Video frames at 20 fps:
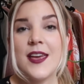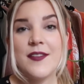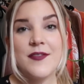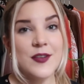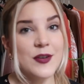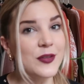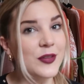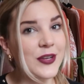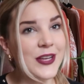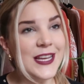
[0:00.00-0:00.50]
if
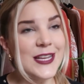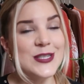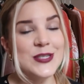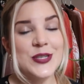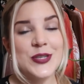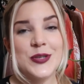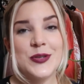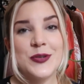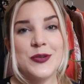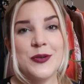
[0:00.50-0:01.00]
you're looking
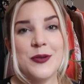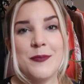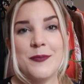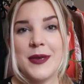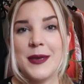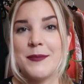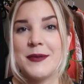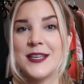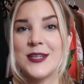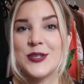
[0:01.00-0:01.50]
to
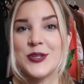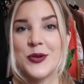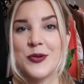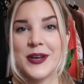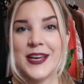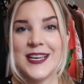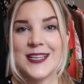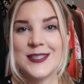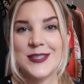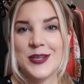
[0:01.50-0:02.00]
maybe
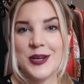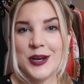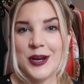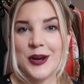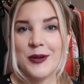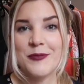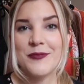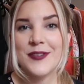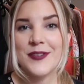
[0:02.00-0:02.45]
showcase your